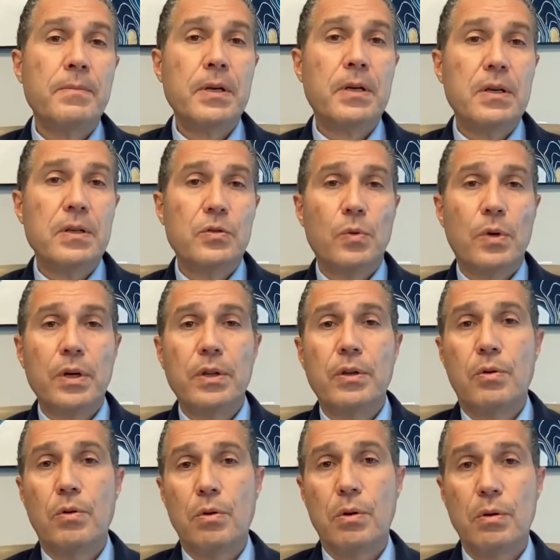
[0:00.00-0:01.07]
Because one of
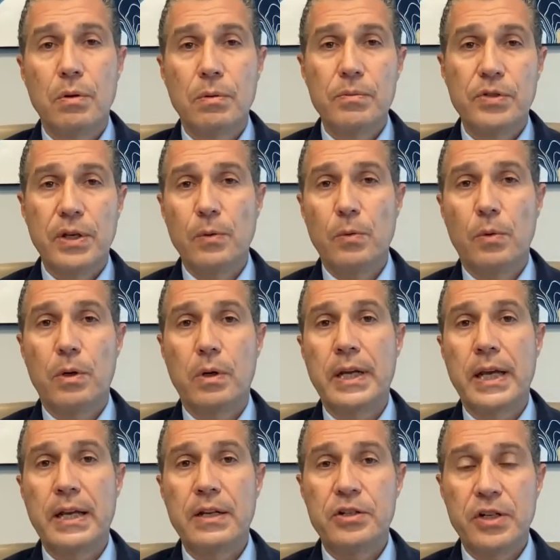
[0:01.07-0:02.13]
the courtrooms I
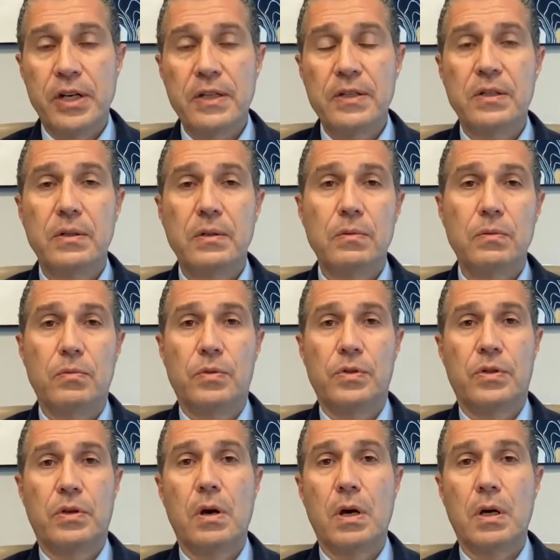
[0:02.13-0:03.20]
worked at, Jason,
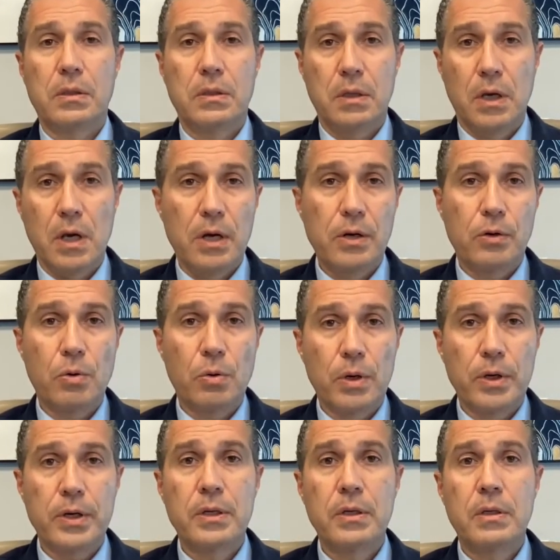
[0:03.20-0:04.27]
was called gun
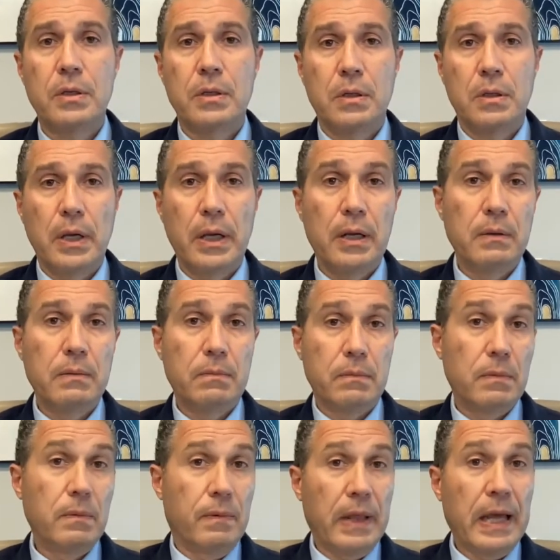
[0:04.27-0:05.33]
court. And
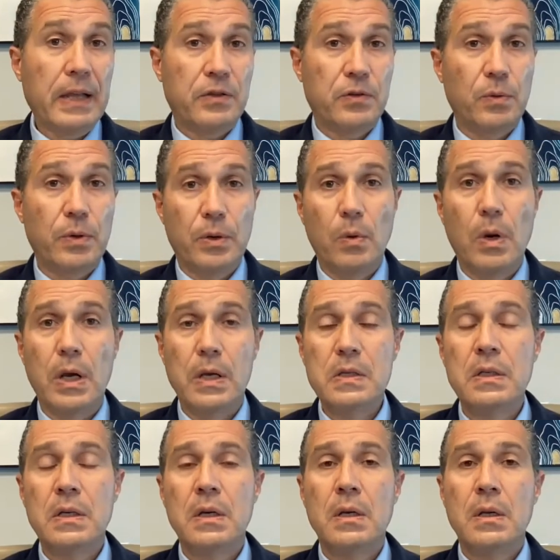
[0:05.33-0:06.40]
that's what it
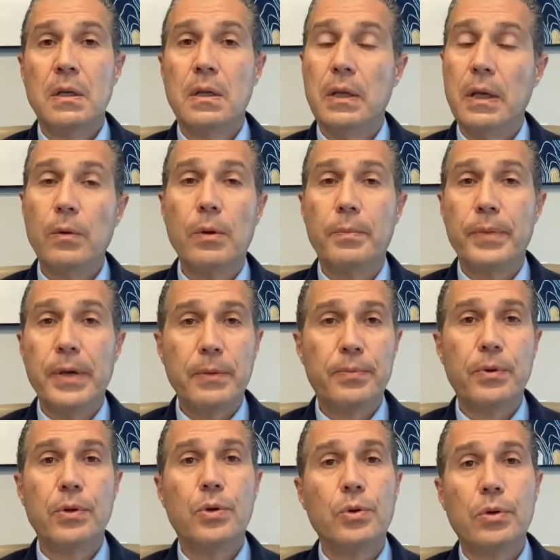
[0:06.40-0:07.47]
was. They were
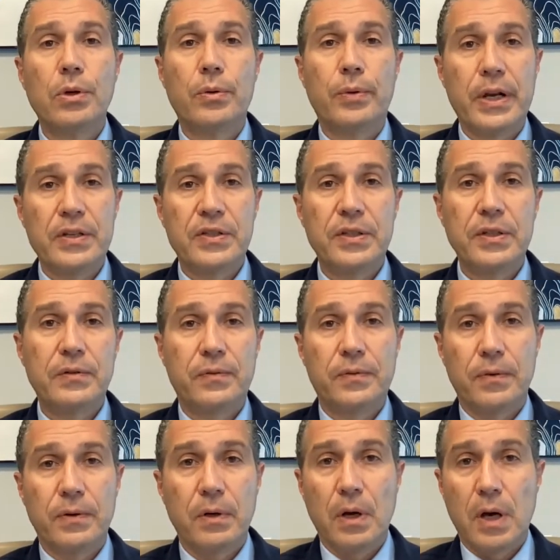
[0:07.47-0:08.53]
people who were arrested
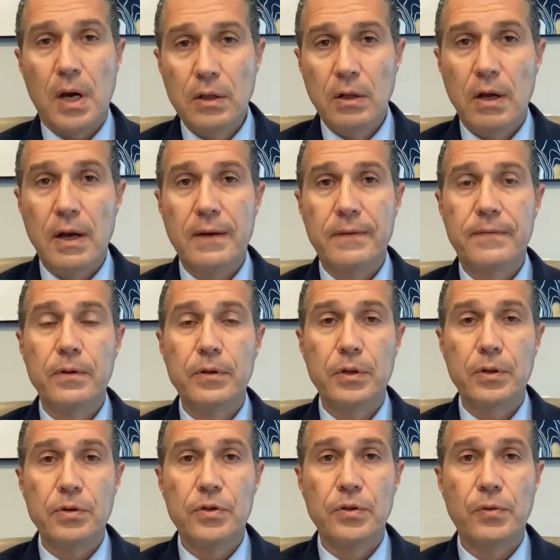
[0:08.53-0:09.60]
for unlawful
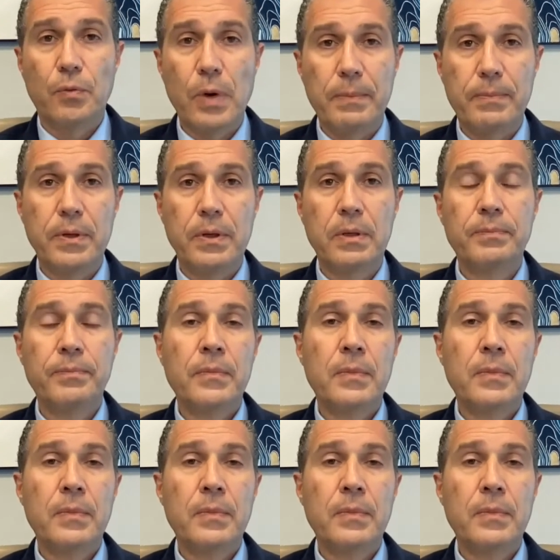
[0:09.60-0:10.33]
use of weapon.